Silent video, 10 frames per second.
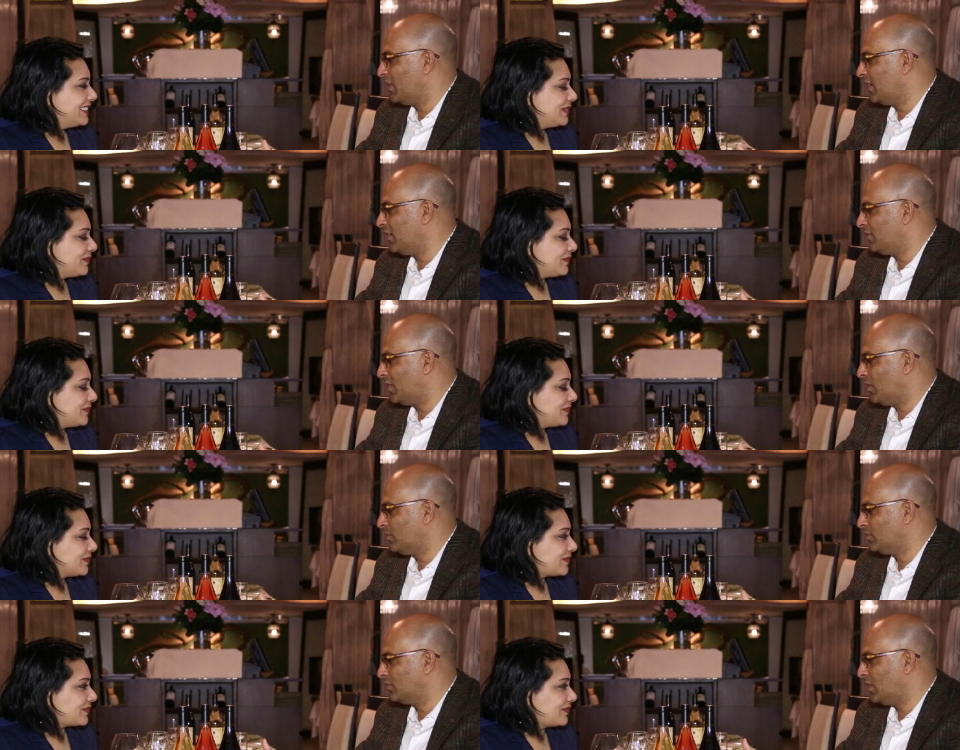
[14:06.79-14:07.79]
Speaker 1: believe, you
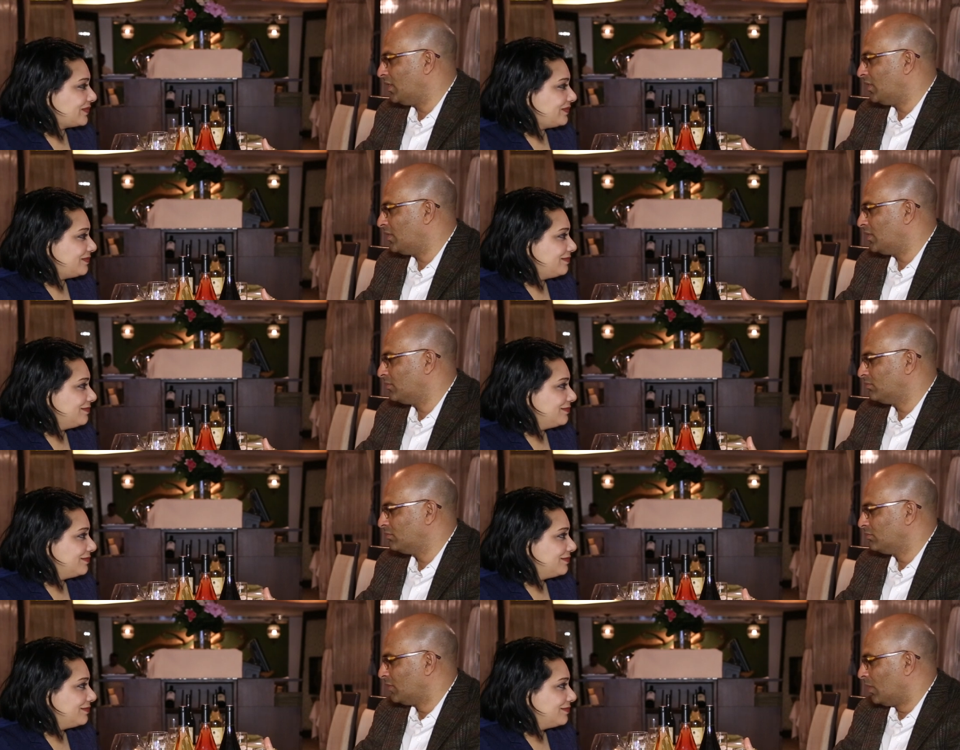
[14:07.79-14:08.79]
know,
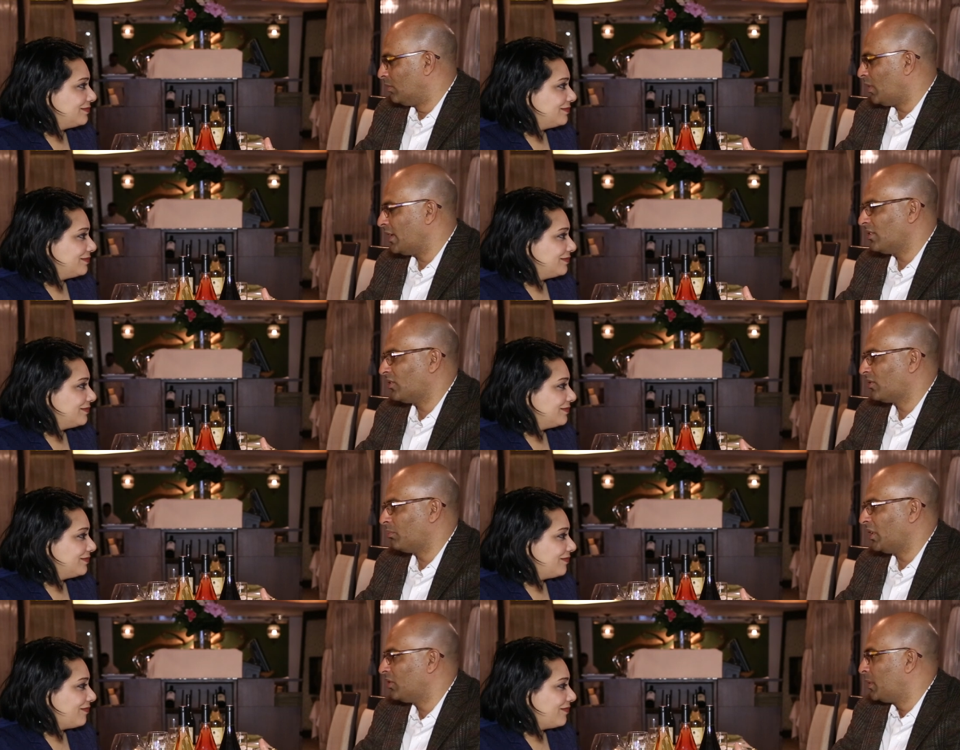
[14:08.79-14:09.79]
wine
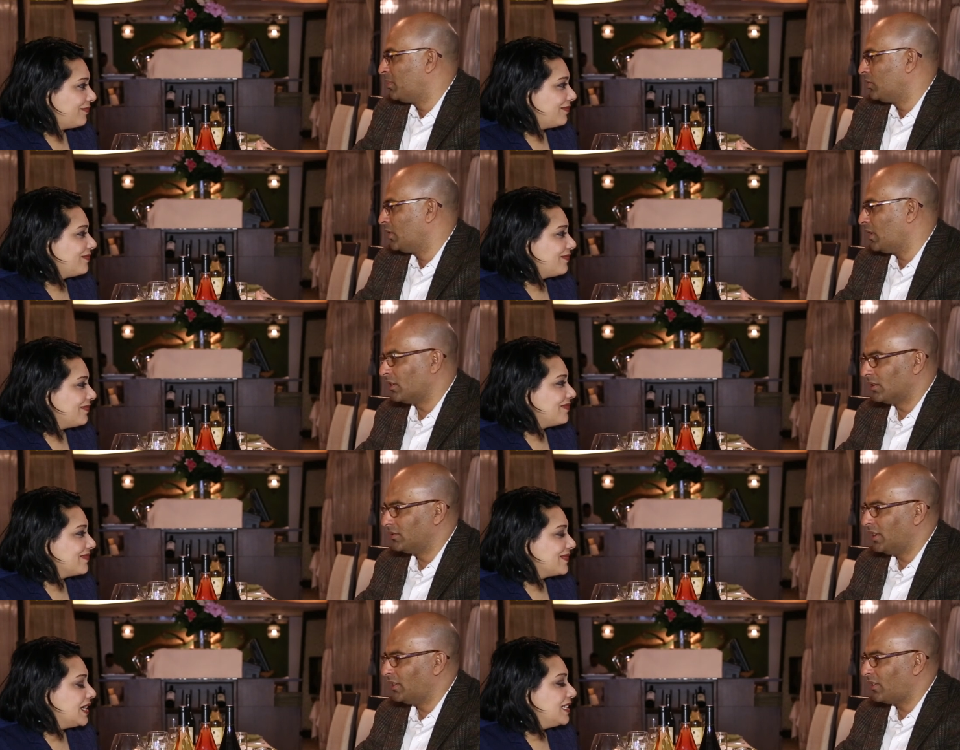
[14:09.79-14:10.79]
just brings people together,
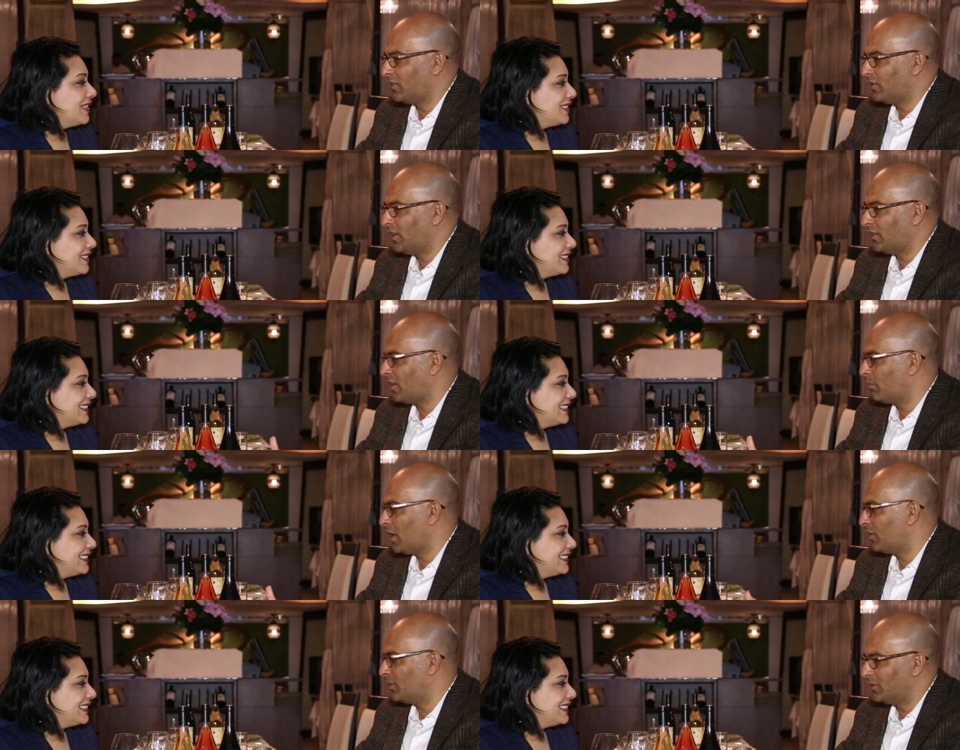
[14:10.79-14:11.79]
and that's our
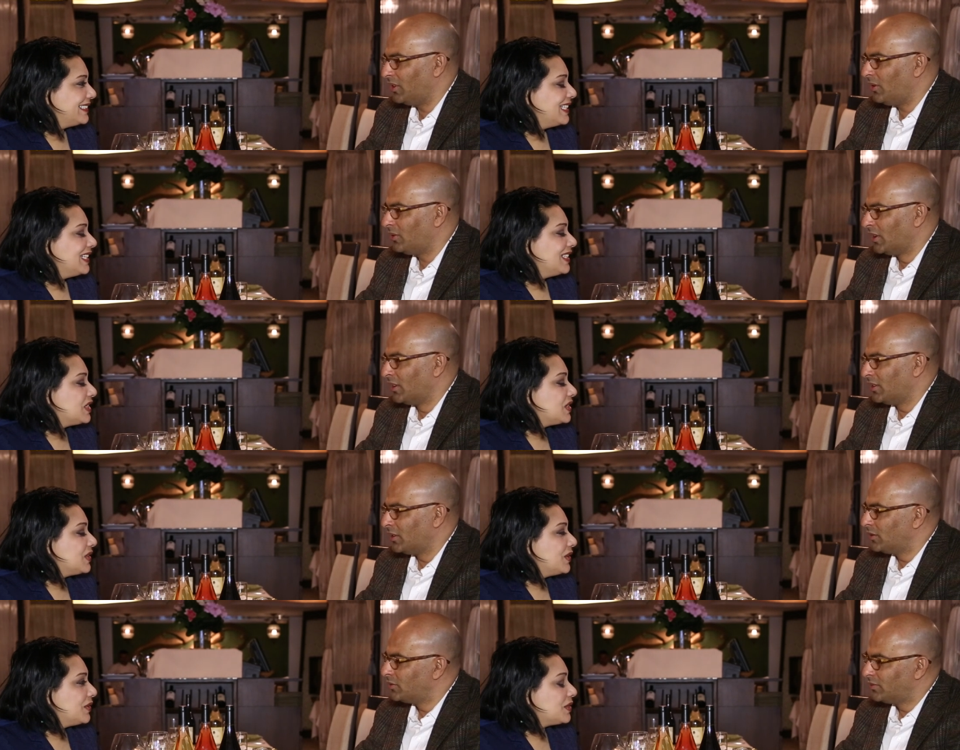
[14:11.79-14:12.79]
motto, you know.
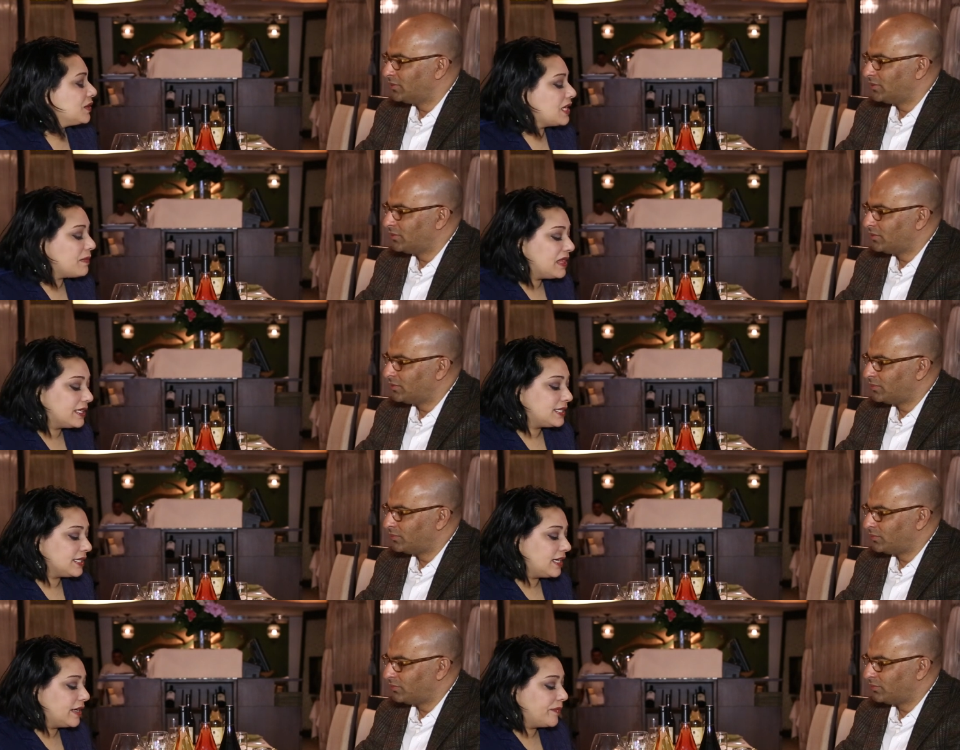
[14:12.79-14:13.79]
Speaker 2: So tell me
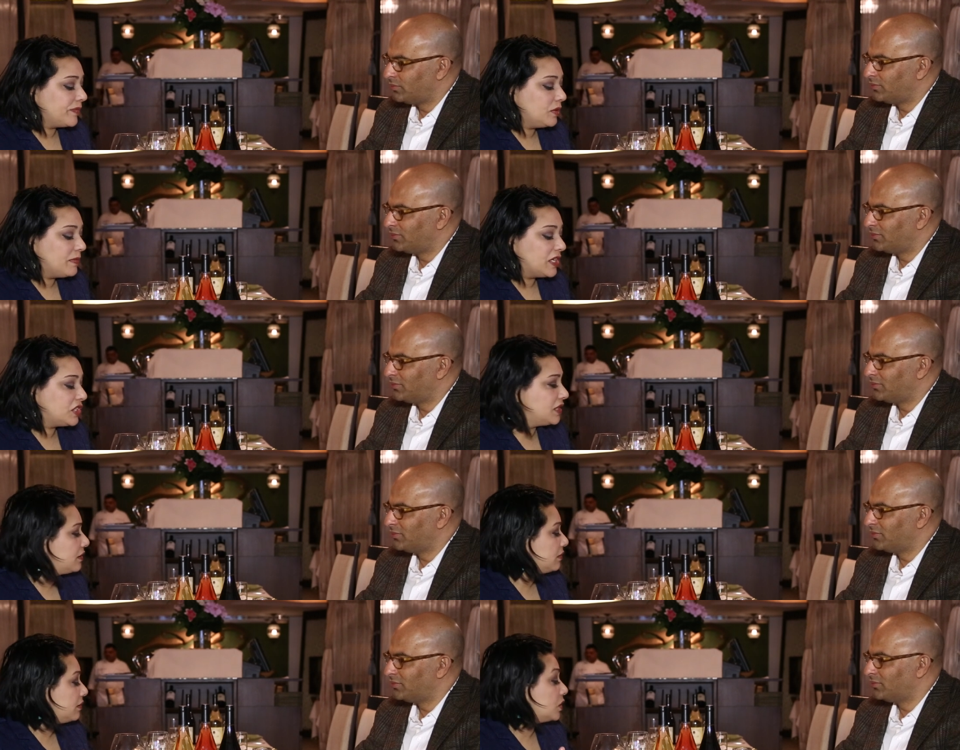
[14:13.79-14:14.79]
this, you
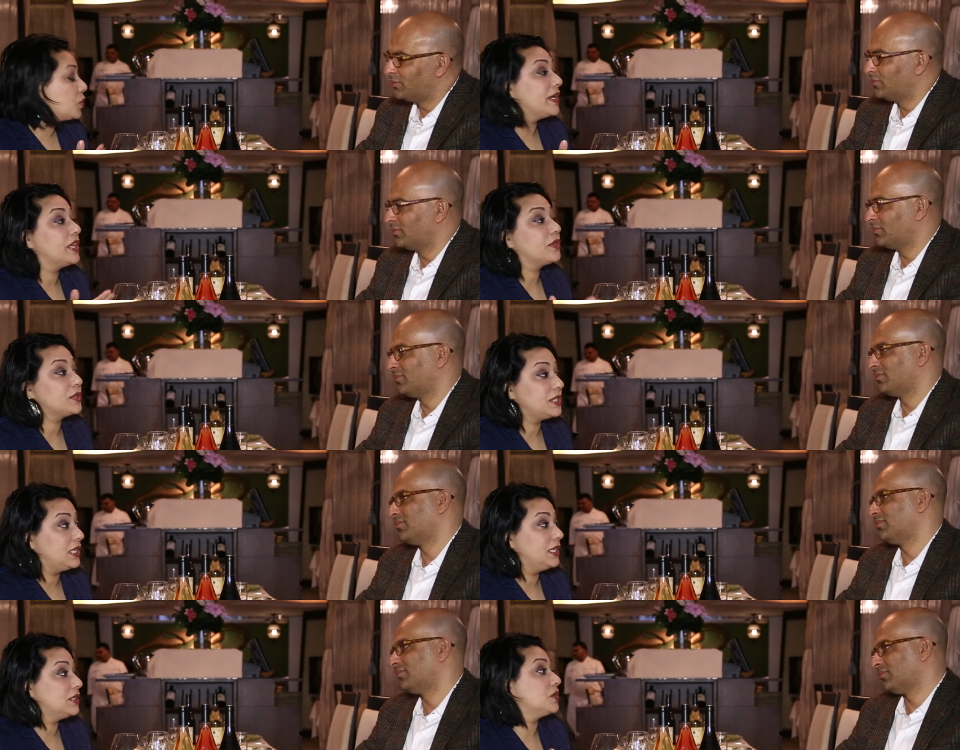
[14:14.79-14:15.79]
mentioned your
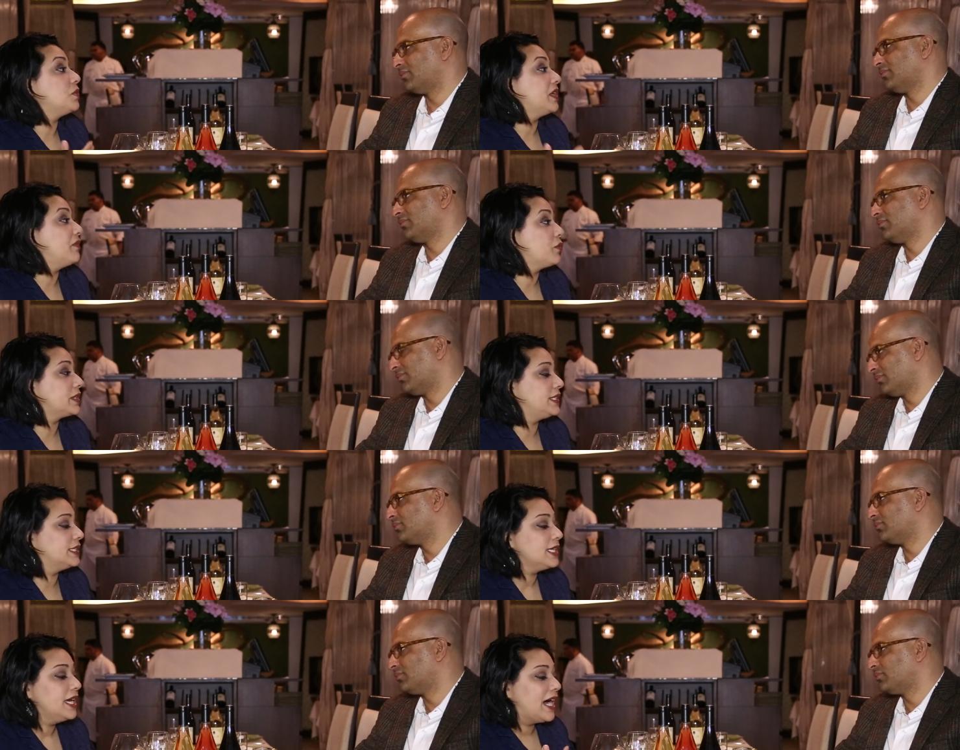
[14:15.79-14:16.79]
2013s or
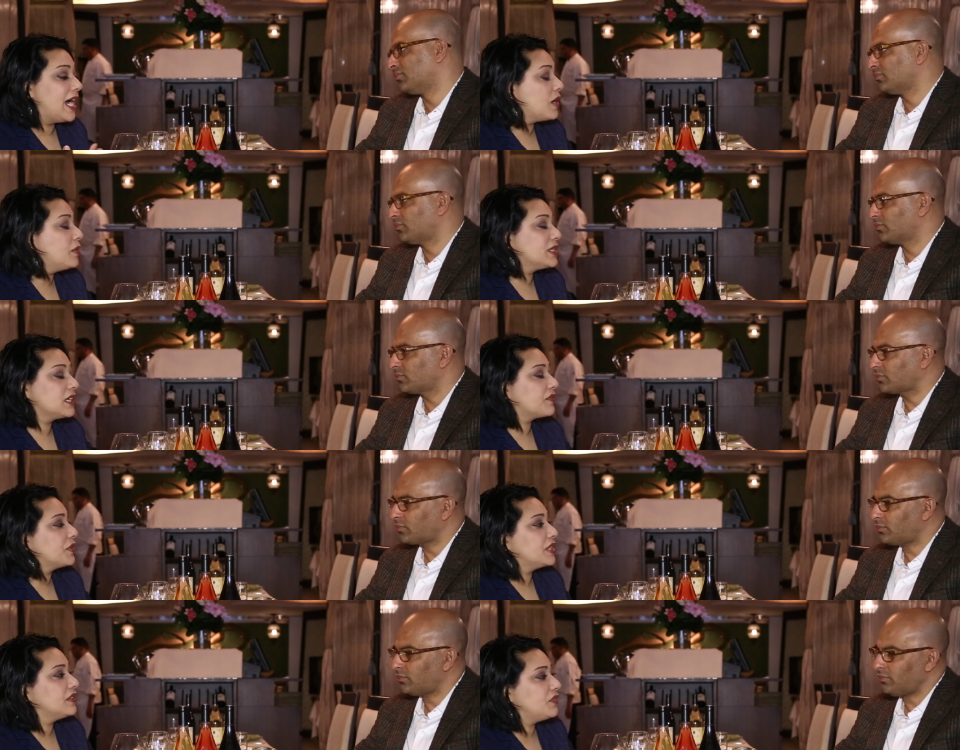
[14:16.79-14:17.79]
2014s. I always get
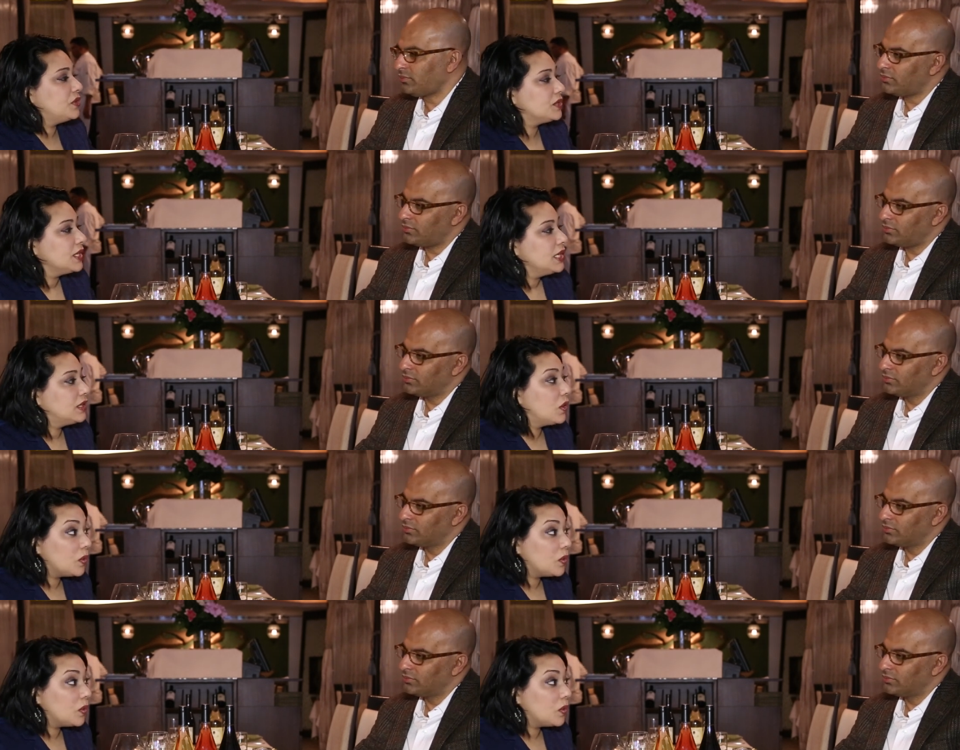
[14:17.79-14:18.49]
very confused. The